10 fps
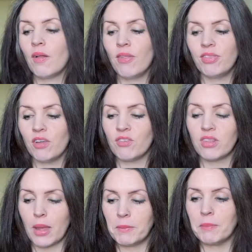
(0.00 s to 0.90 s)
that have
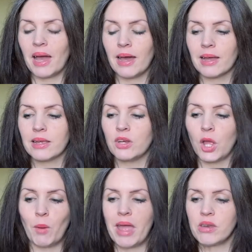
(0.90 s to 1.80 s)
set me back
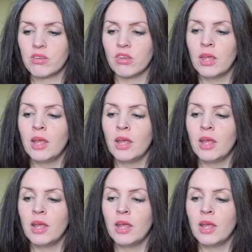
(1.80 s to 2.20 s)
no end.